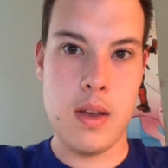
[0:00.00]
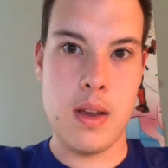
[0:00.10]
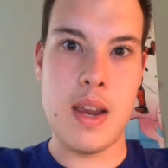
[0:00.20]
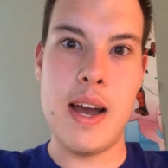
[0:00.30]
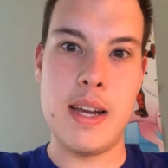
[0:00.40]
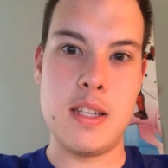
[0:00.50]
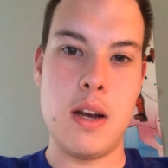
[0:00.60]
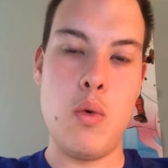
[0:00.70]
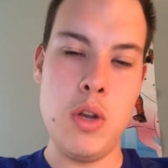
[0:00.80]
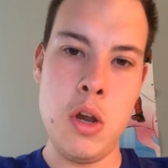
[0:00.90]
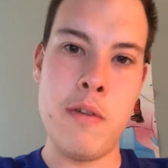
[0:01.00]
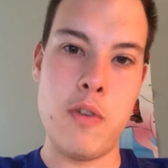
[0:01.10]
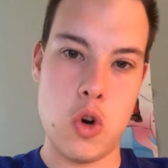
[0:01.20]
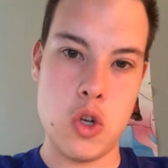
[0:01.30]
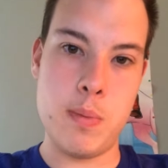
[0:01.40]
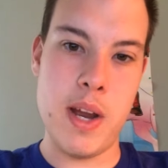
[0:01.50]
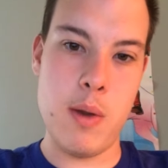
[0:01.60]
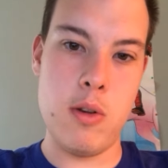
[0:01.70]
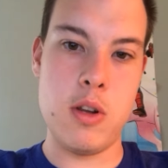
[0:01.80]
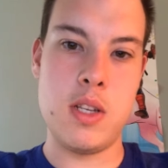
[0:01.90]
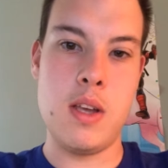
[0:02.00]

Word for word: guys, I want your thoughts by the way.